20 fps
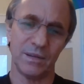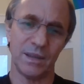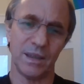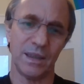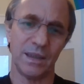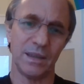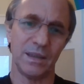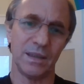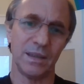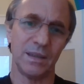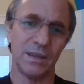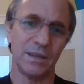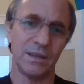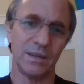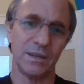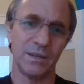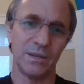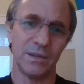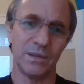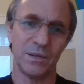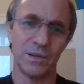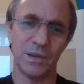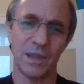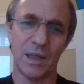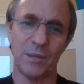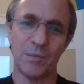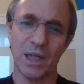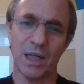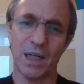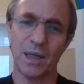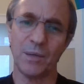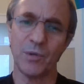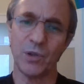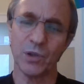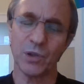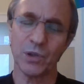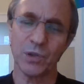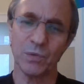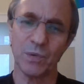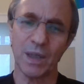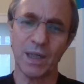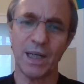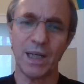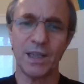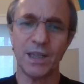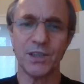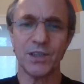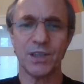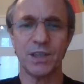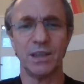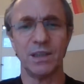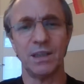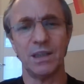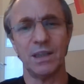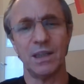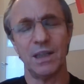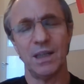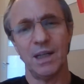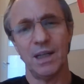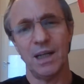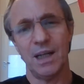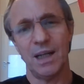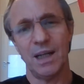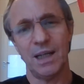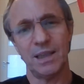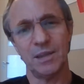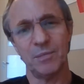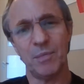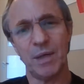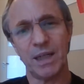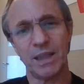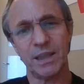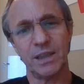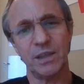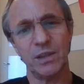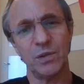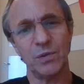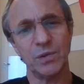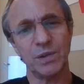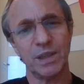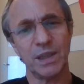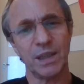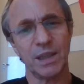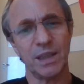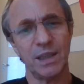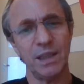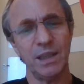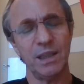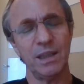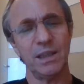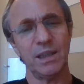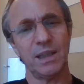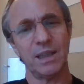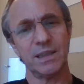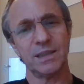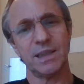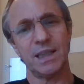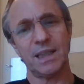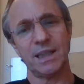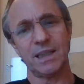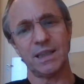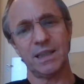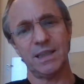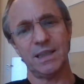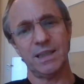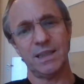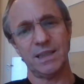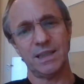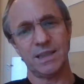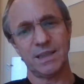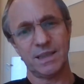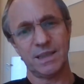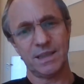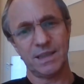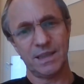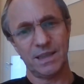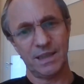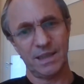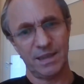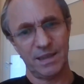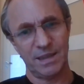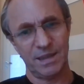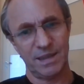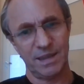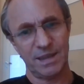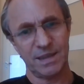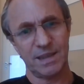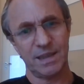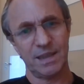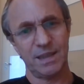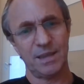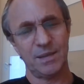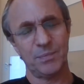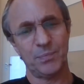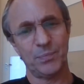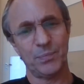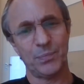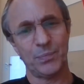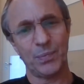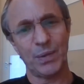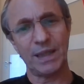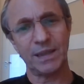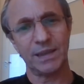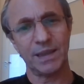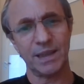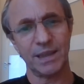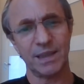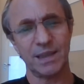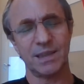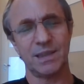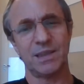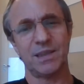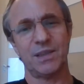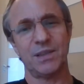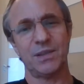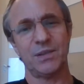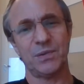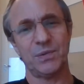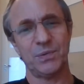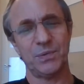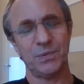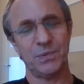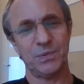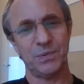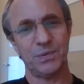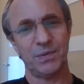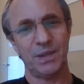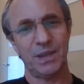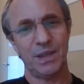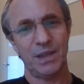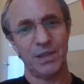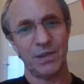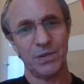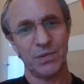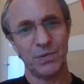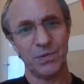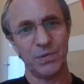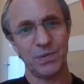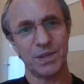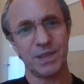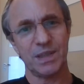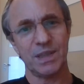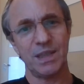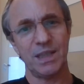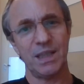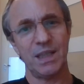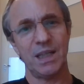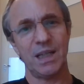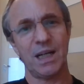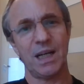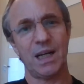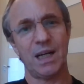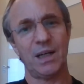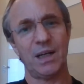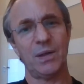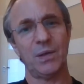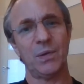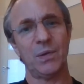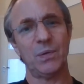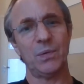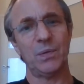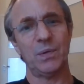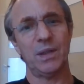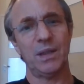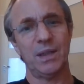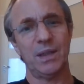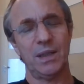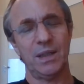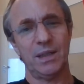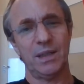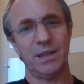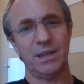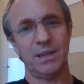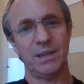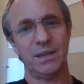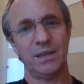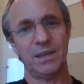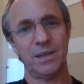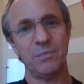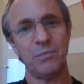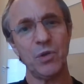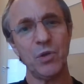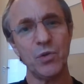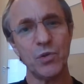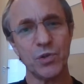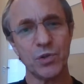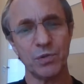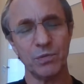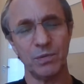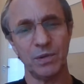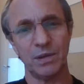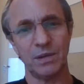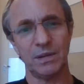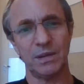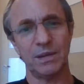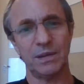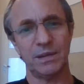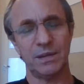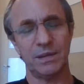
and Abraham Joshua Heschel and Martin Luther King exactly as a pretext to see how the mutual